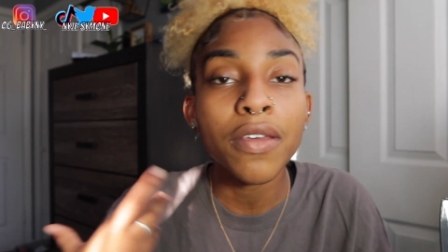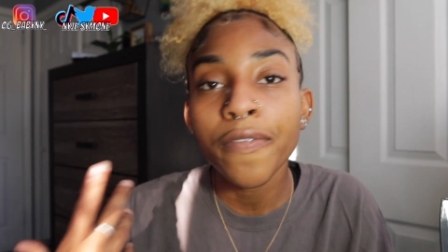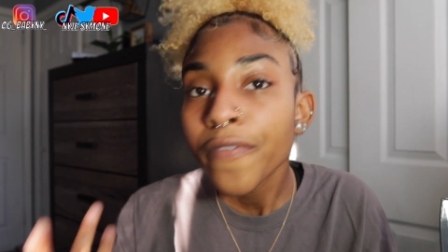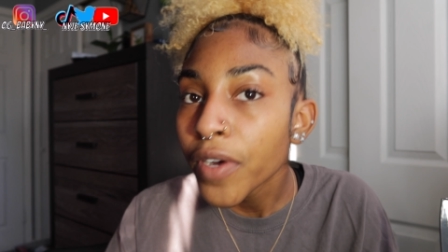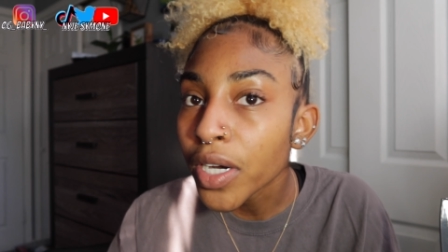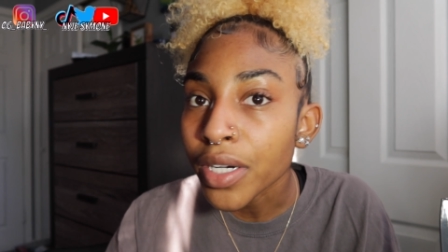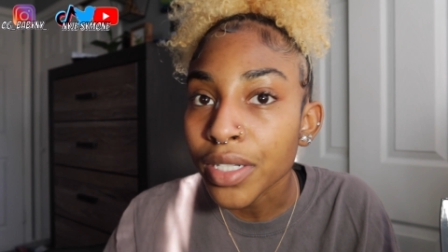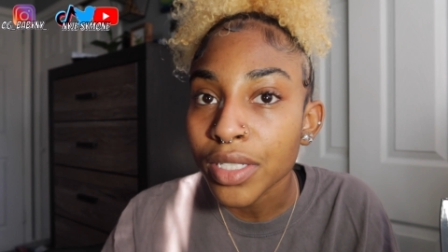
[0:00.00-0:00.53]
the
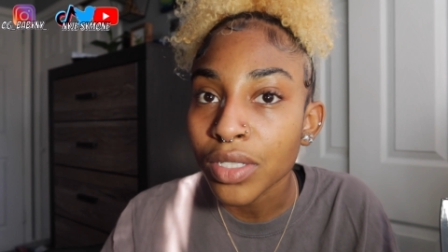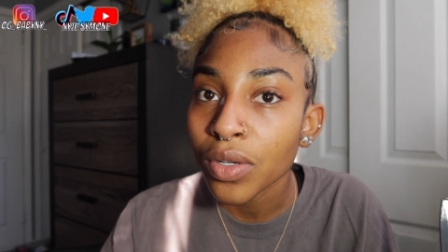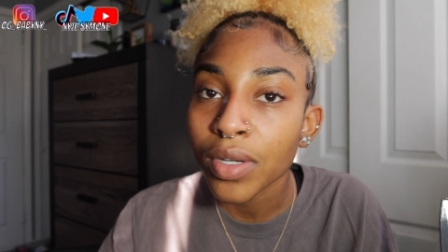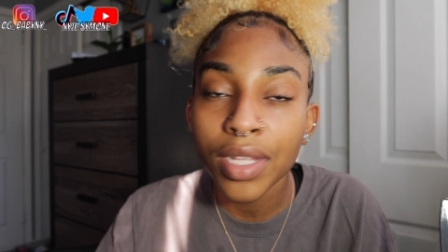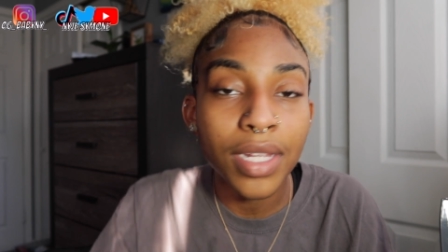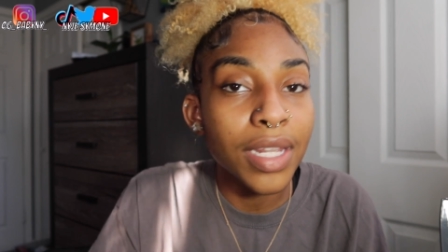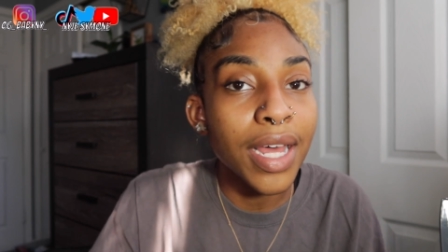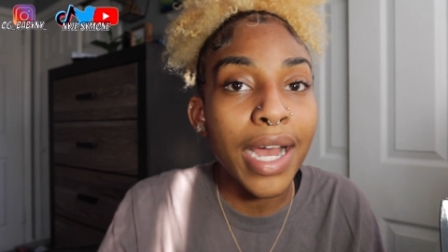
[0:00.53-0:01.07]
first or
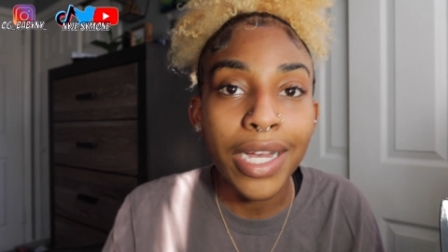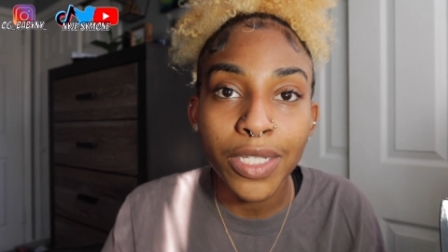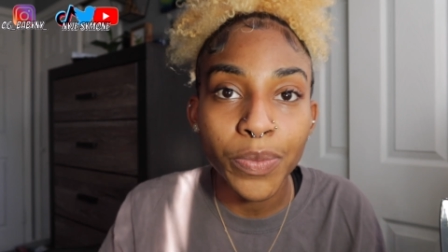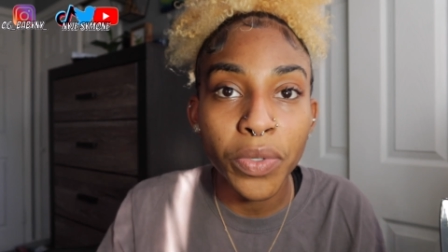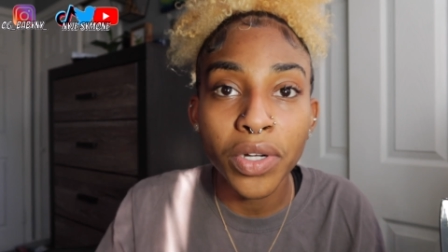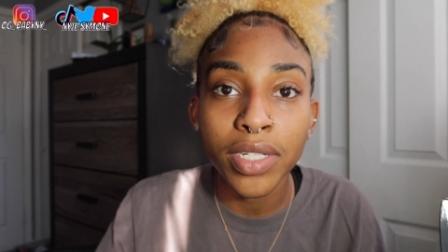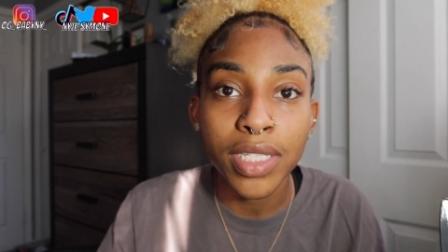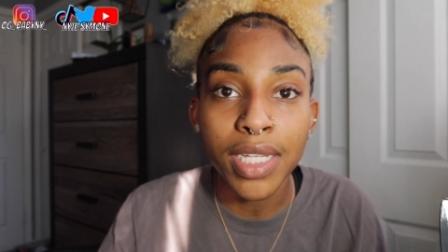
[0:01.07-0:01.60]
the last
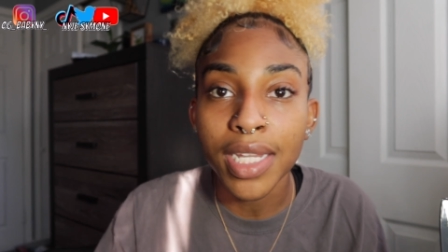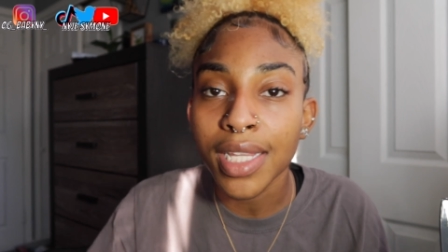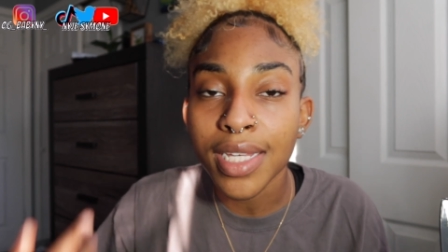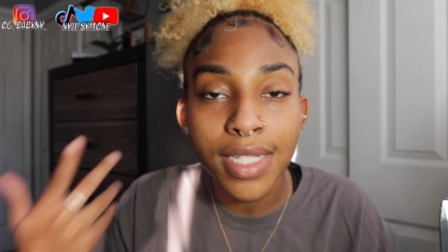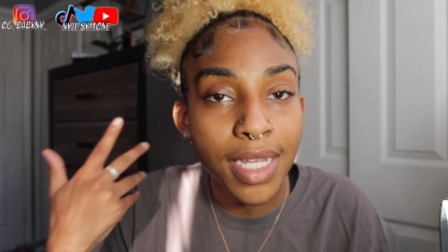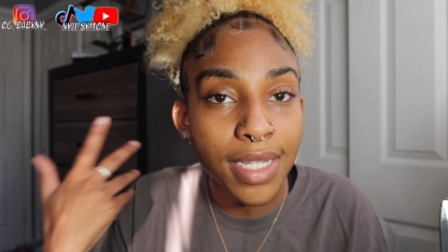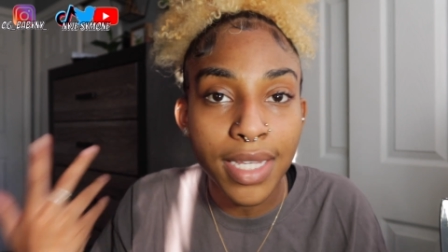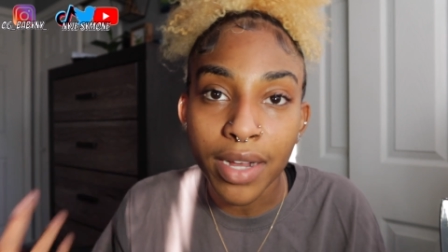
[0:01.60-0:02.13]
person
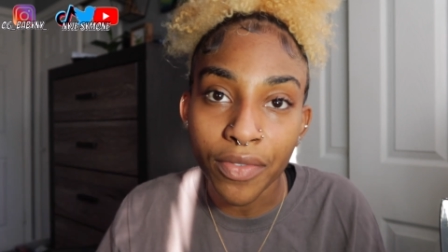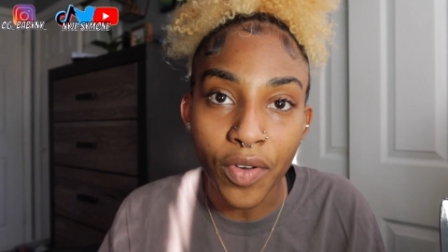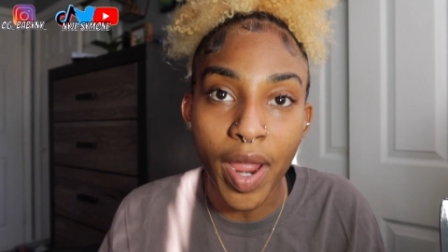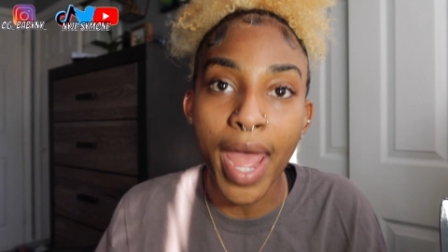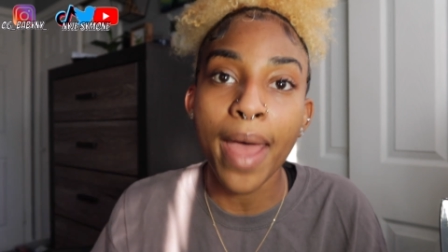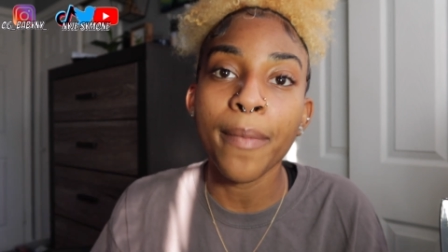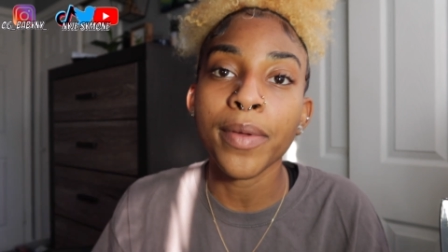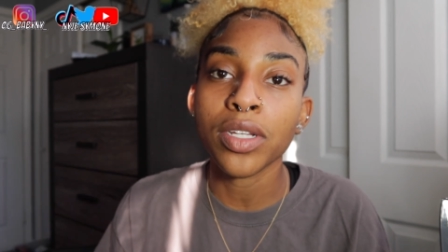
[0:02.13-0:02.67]
this has ever
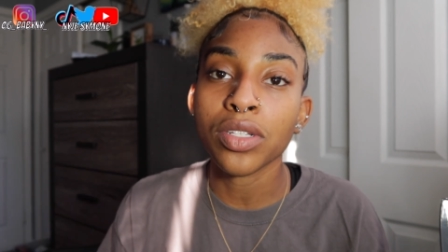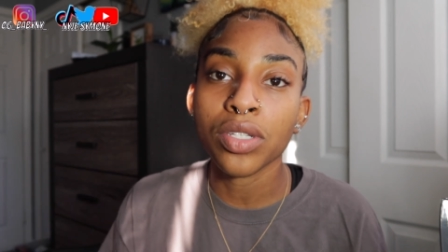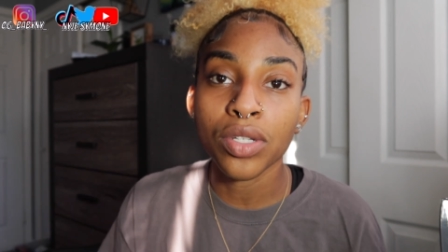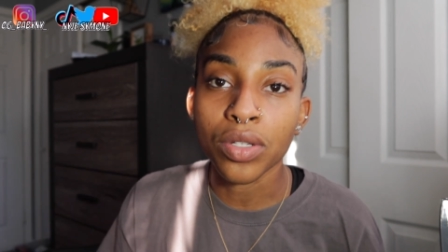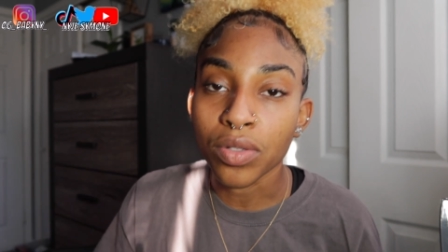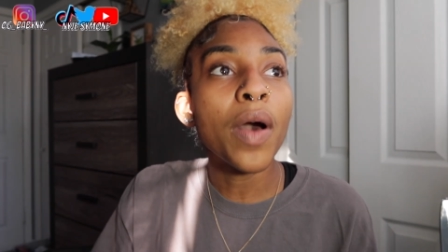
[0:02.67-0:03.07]
happened to.